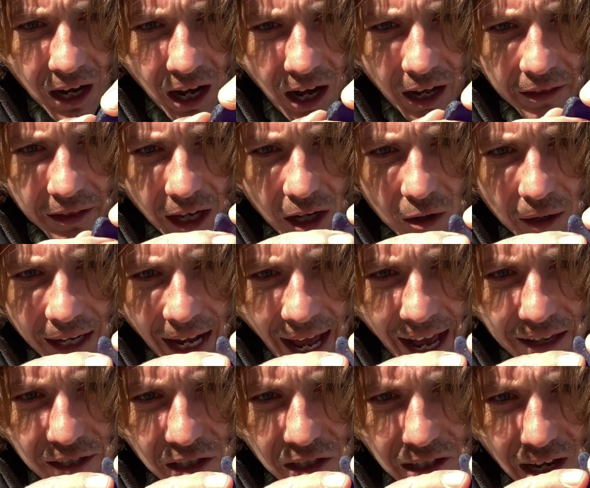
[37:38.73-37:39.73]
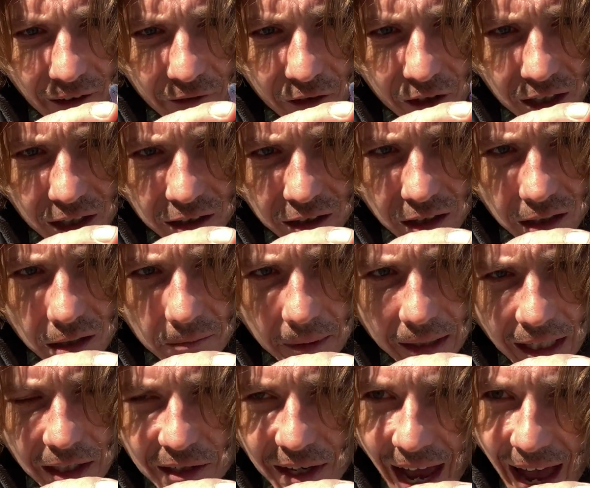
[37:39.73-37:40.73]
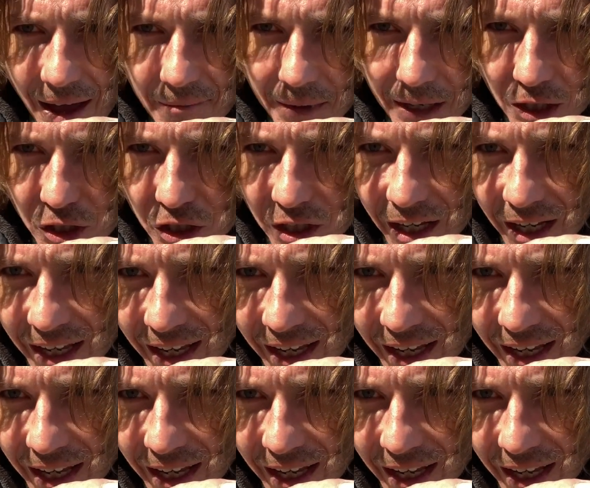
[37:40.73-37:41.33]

although it has suffered a little bit of damage.